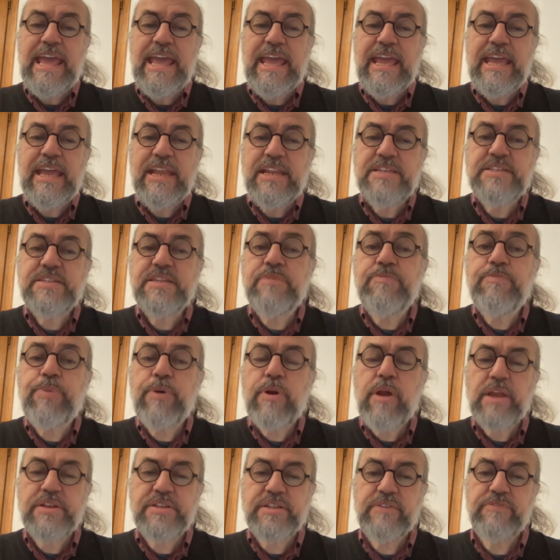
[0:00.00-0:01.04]
it is
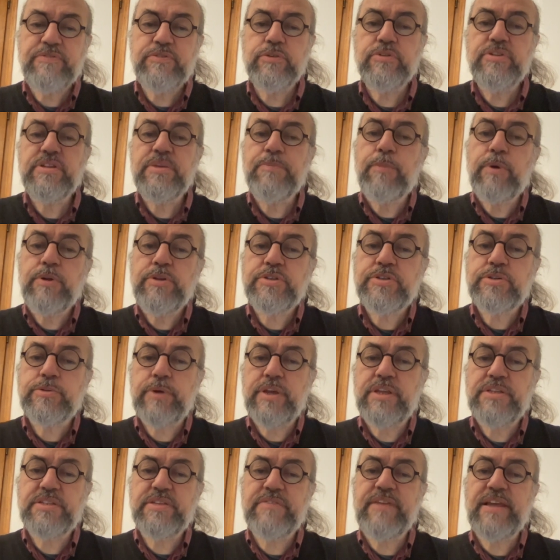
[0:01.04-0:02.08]
imperative to
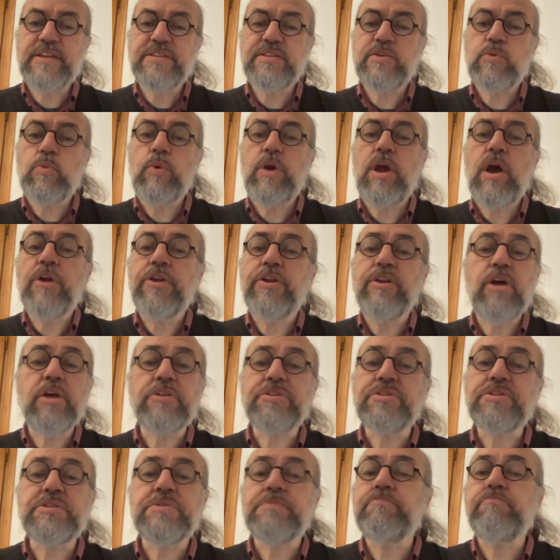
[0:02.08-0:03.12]
demonstrate that we are
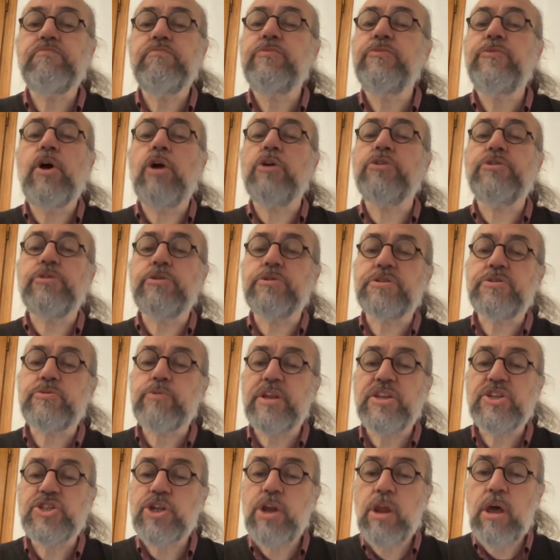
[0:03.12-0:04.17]
not Doctor
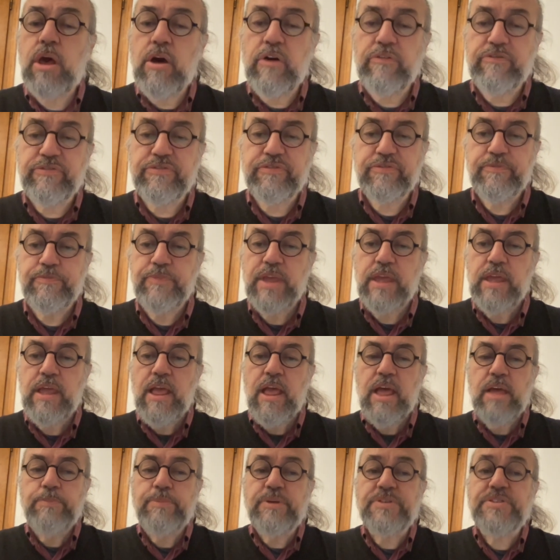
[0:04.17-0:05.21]
Strangelove,
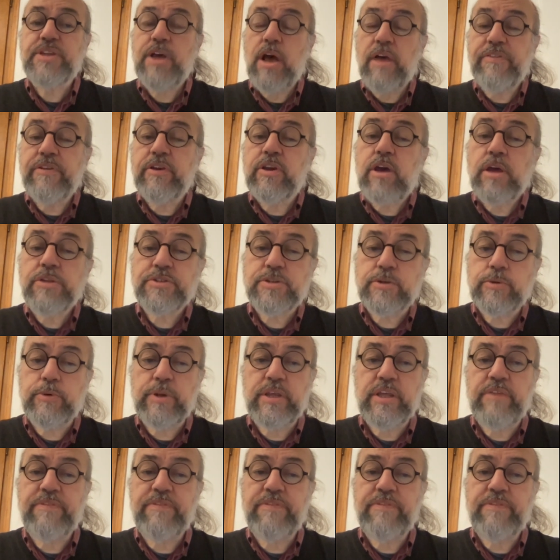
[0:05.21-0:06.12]
but on the contrary,